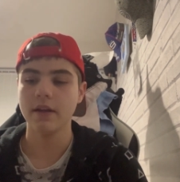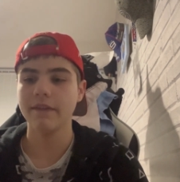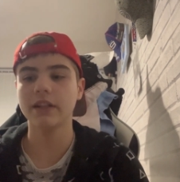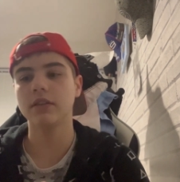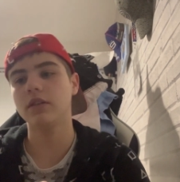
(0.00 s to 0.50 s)

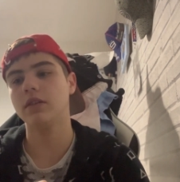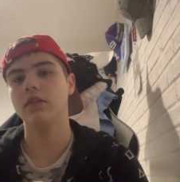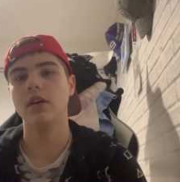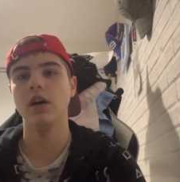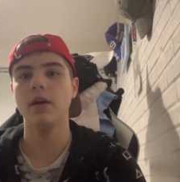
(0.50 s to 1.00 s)
Vettel
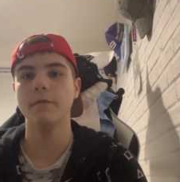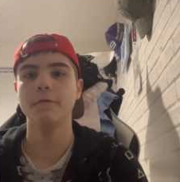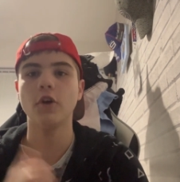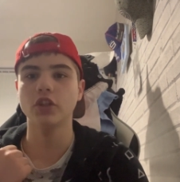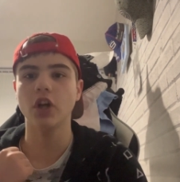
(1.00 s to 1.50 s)

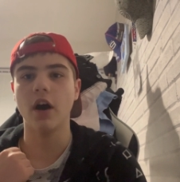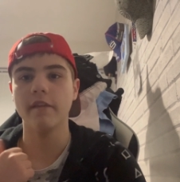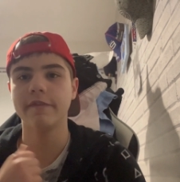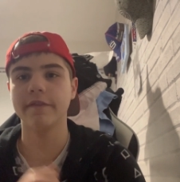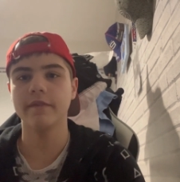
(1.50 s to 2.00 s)
fucked
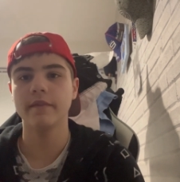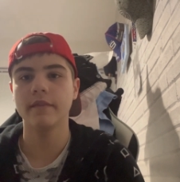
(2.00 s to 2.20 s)
off.